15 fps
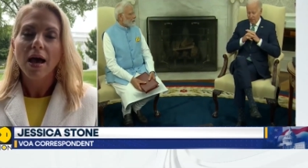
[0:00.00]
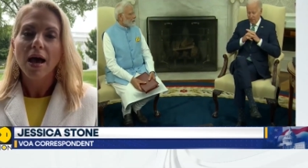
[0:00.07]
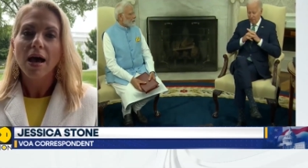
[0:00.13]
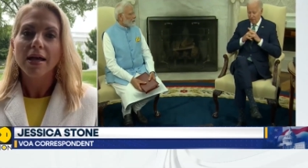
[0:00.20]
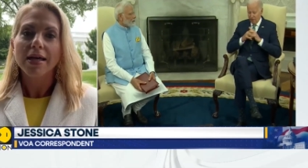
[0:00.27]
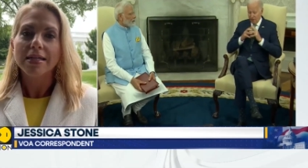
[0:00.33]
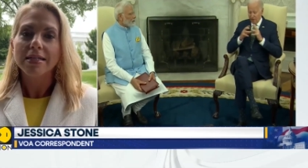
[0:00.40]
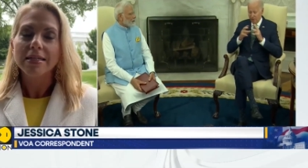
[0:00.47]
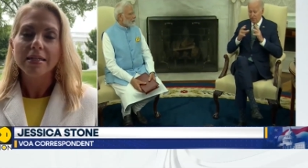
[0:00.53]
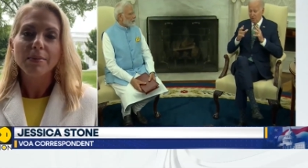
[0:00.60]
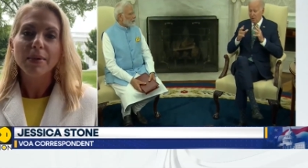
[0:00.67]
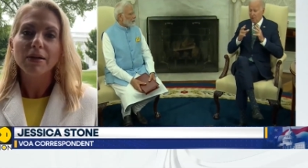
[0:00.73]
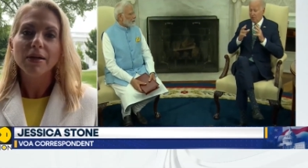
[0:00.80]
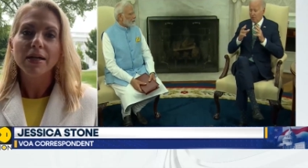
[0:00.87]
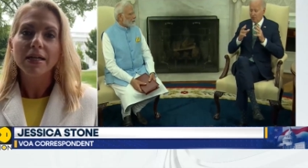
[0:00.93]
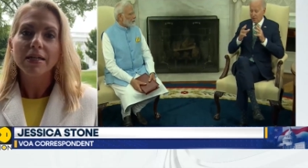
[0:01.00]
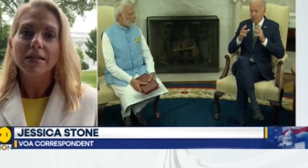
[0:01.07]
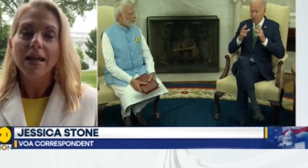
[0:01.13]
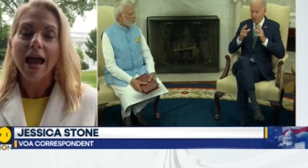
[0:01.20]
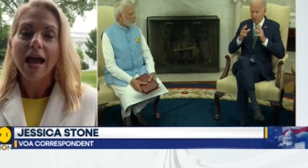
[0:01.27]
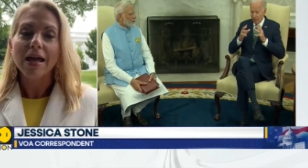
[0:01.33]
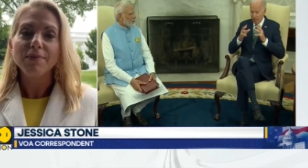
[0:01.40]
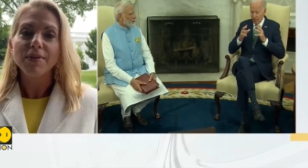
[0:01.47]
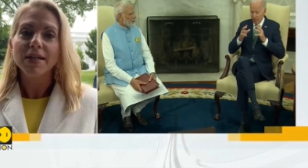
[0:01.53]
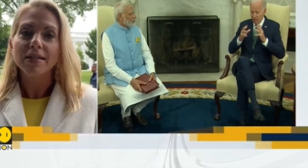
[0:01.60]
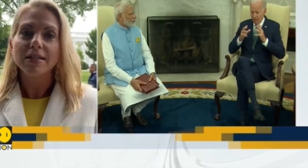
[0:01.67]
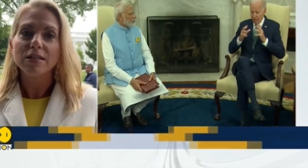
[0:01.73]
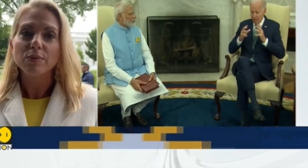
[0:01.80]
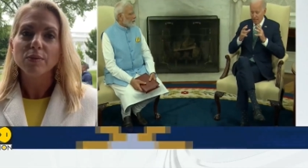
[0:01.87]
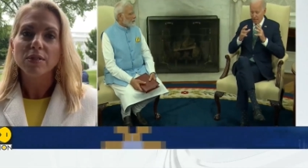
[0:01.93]
Uh, Indian American
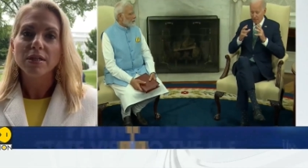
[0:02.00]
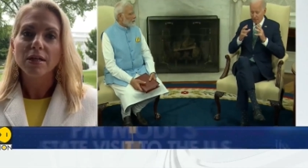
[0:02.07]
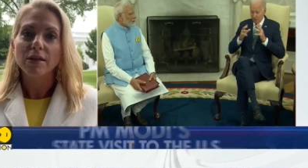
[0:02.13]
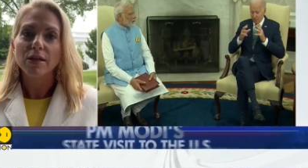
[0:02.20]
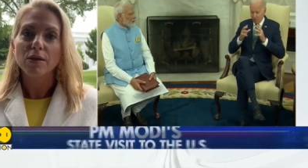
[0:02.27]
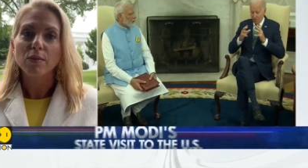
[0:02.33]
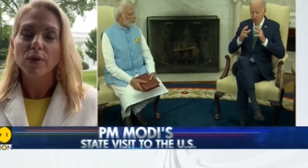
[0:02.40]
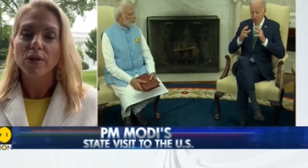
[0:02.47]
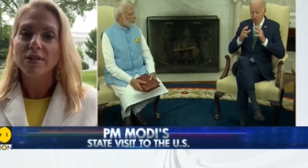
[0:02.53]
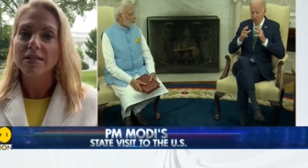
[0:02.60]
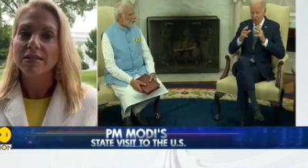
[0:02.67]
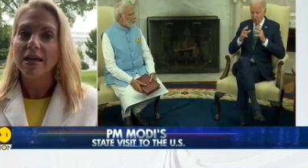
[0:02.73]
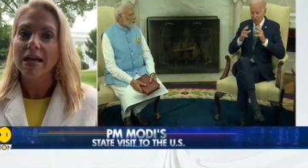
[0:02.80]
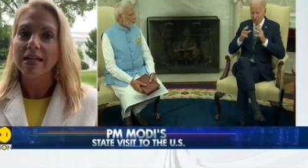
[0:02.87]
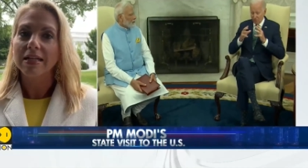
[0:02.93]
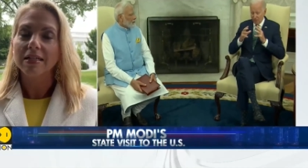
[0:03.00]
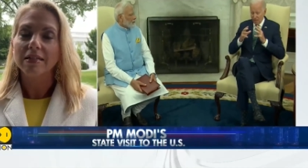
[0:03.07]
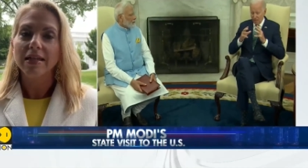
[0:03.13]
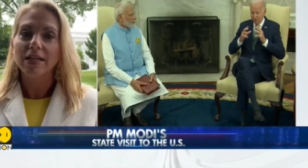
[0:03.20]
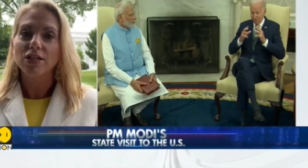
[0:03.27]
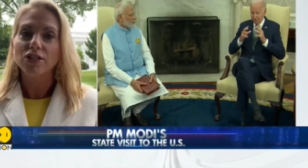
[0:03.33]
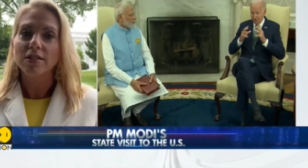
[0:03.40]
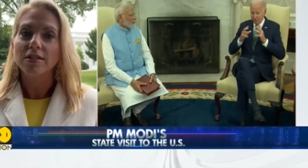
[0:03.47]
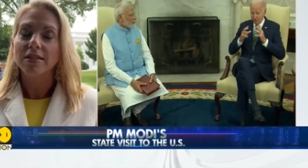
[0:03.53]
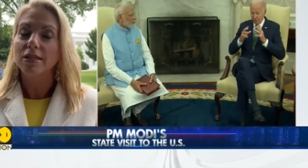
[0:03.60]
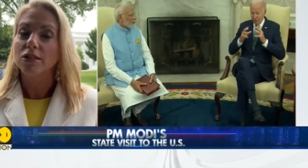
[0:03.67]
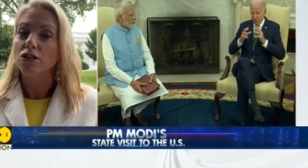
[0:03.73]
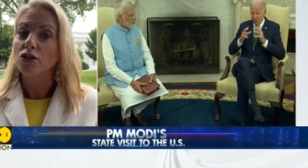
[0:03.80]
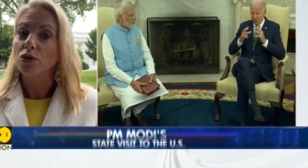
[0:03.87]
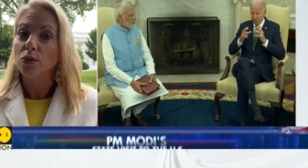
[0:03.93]
advocates will tell you we're deciding elections
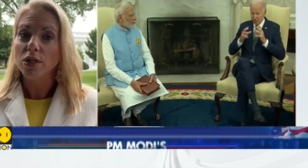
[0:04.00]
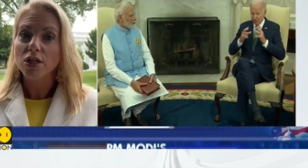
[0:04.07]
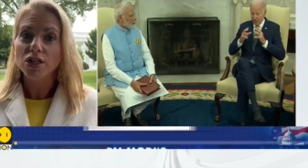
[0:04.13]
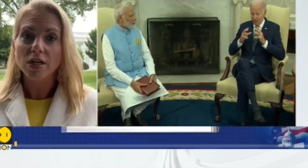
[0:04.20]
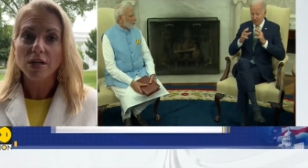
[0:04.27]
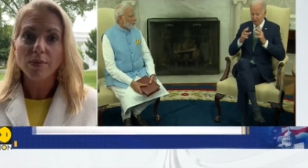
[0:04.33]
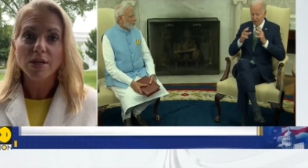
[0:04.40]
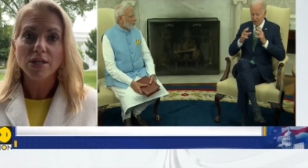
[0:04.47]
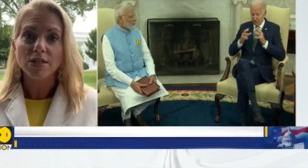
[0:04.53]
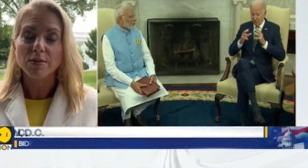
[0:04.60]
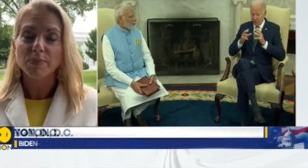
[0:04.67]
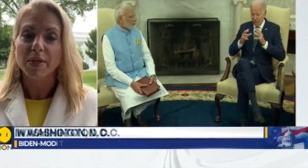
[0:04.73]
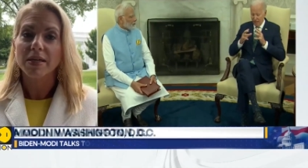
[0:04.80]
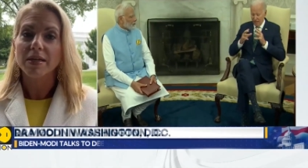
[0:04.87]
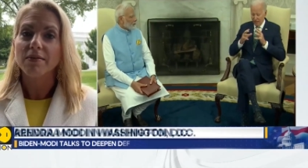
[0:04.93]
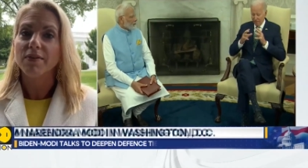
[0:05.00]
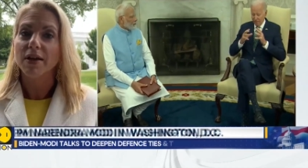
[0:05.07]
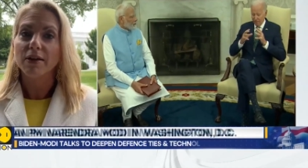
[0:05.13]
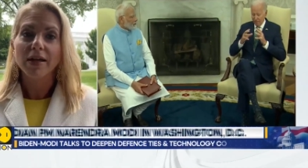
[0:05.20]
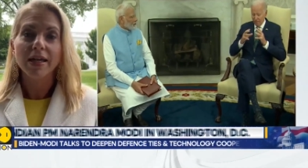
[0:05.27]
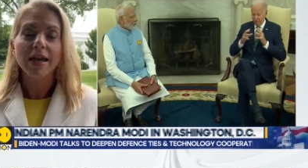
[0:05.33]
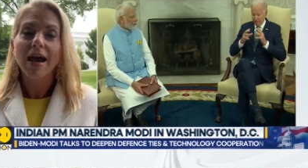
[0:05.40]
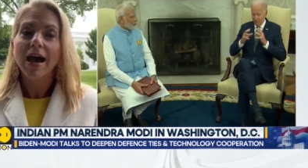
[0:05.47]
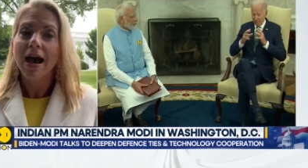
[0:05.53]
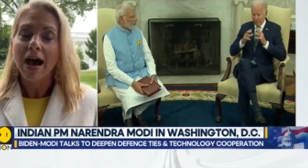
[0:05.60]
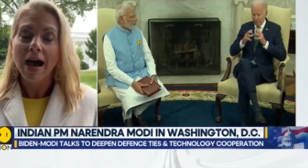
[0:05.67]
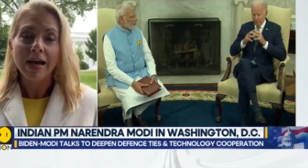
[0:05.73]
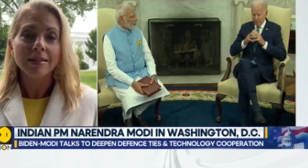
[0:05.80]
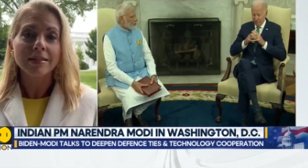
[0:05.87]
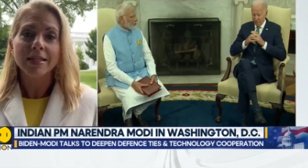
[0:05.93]
in Georgia, which has been a very
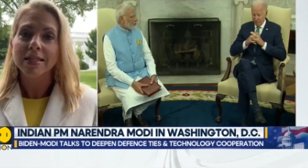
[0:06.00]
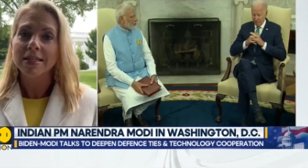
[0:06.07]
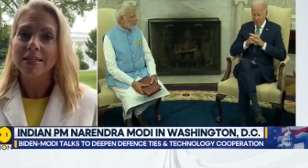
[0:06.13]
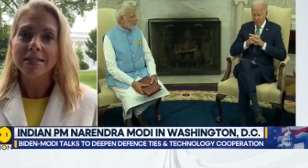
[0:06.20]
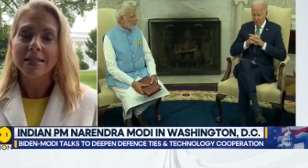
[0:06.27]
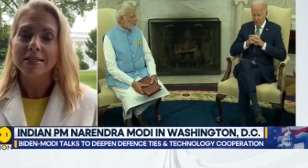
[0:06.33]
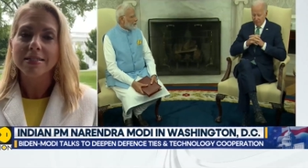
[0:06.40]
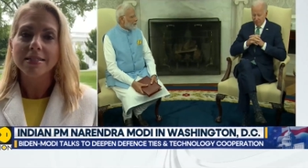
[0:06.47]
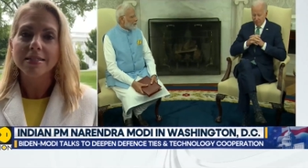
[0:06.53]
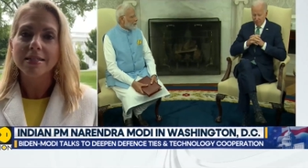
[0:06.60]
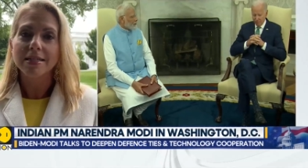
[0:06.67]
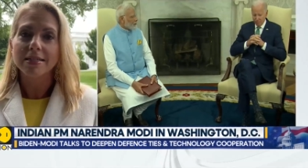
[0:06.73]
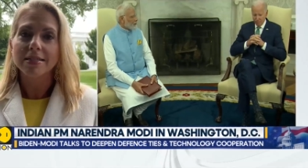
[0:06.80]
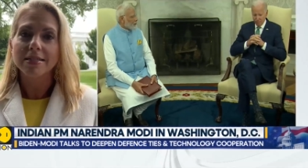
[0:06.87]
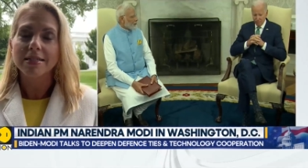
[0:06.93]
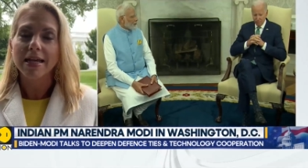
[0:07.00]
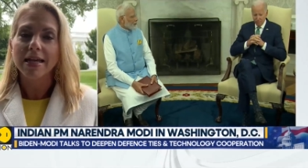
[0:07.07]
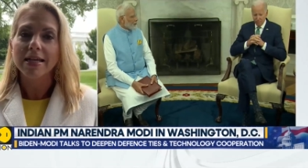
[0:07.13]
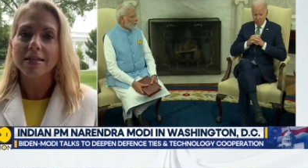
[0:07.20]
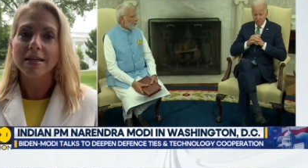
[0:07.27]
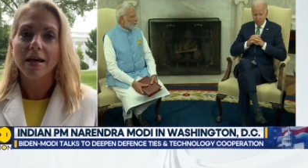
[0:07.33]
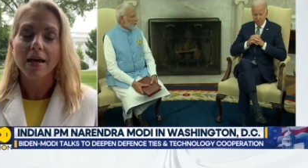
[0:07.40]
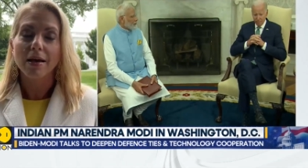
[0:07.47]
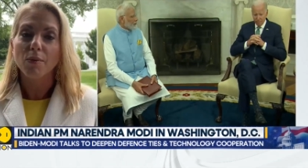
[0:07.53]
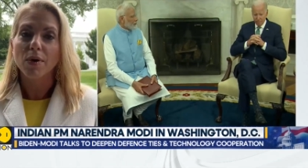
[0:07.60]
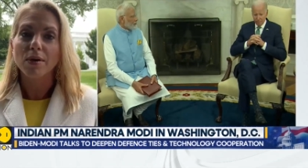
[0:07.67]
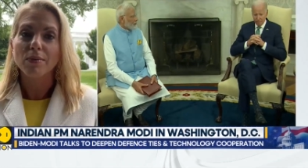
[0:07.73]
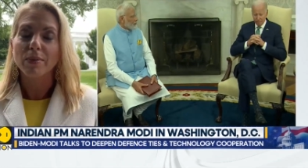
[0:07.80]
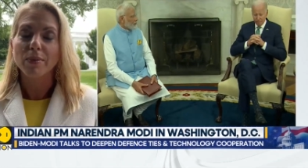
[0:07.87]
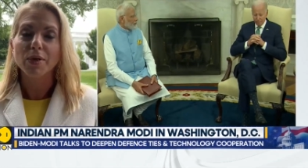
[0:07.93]
hotly contested state, uh,
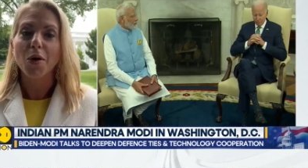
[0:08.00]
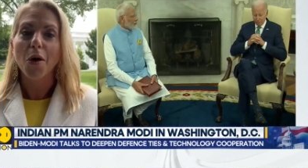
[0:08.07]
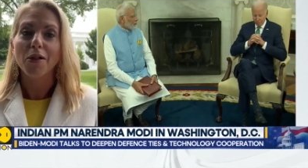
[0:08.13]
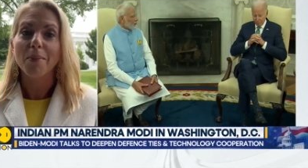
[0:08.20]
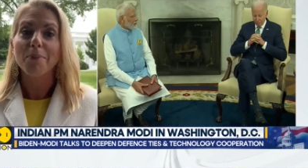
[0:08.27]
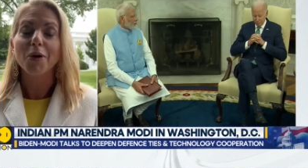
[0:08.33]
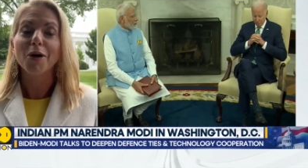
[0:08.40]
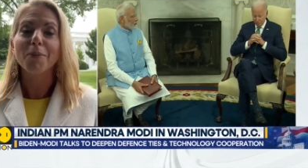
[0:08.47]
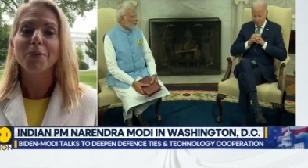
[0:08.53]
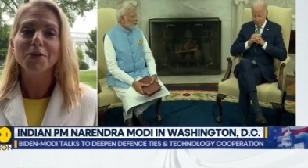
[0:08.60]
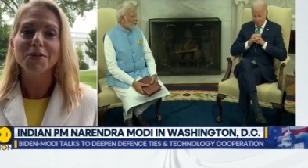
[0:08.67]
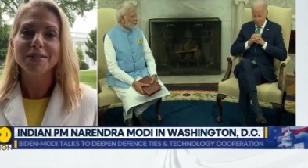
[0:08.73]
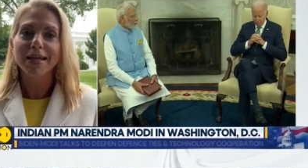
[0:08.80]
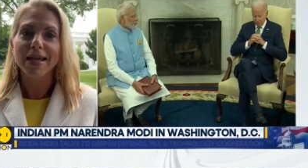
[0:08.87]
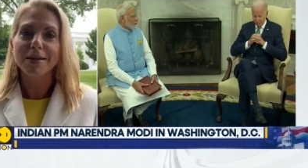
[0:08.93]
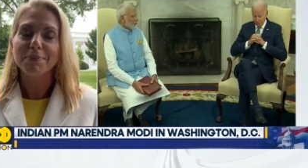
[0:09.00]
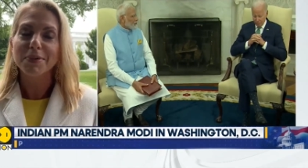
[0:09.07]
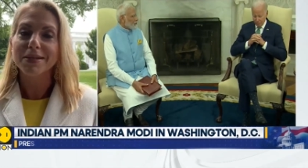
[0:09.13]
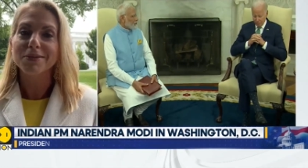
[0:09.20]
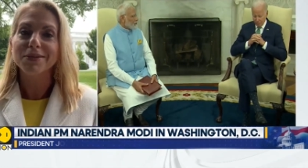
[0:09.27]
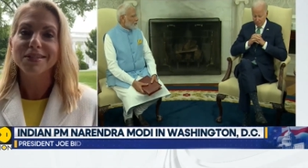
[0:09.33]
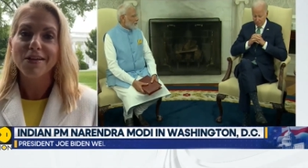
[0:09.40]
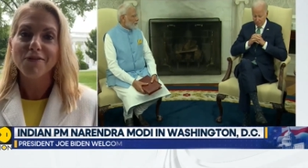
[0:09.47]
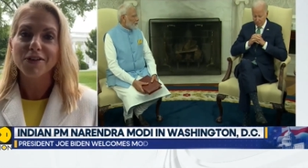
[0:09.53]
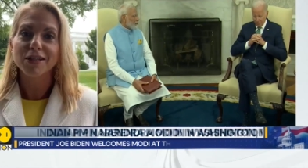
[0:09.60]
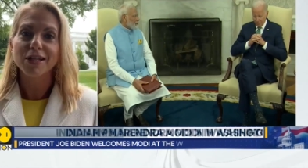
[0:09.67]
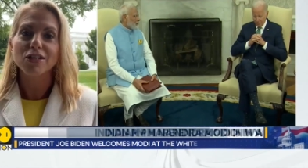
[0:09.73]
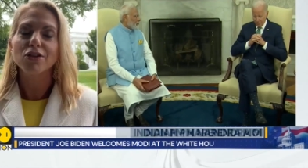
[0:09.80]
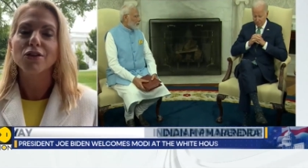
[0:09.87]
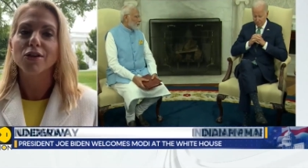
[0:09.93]
what we would call a purple state, but
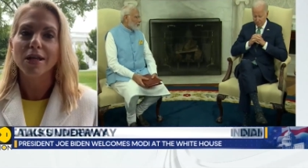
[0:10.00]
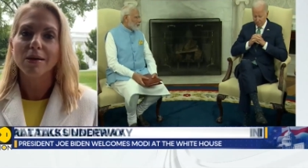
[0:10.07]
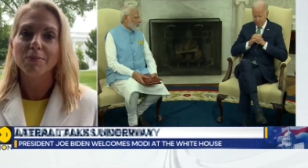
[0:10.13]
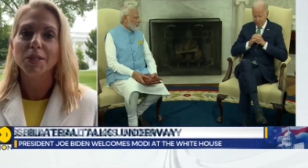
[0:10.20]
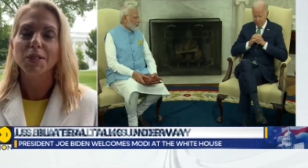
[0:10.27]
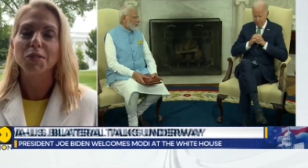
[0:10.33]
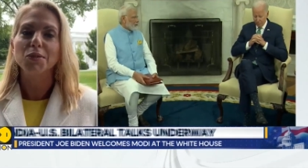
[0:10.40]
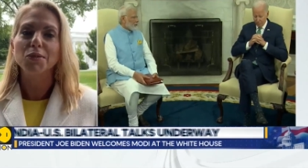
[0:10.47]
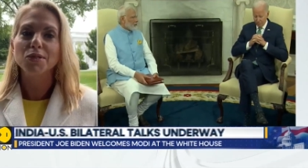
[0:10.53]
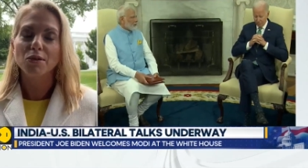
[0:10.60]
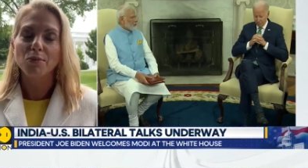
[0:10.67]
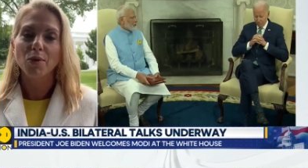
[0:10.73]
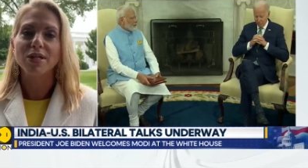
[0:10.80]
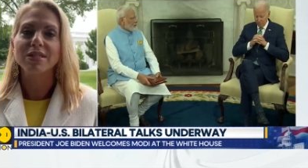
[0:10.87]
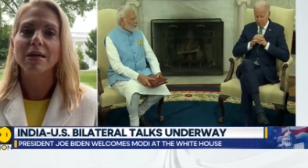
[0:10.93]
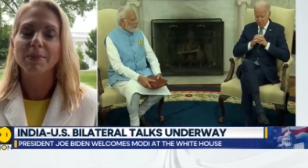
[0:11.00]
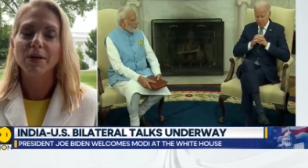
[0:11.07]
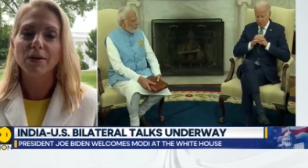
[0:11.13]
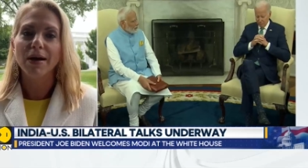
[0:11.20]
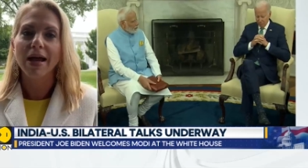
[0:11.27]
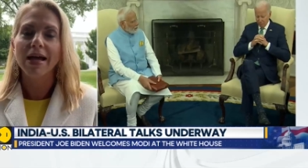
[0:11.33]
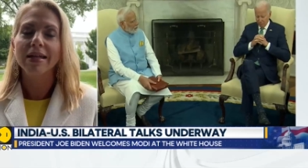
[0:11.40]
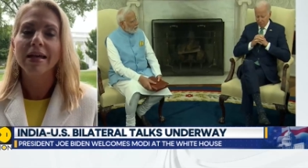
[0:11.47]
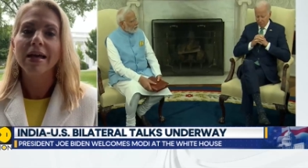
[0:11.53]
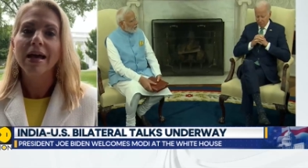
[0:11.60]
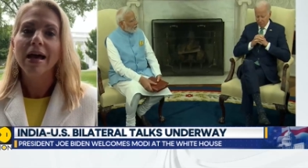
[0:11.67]
definitely turning blue, so more Democrat.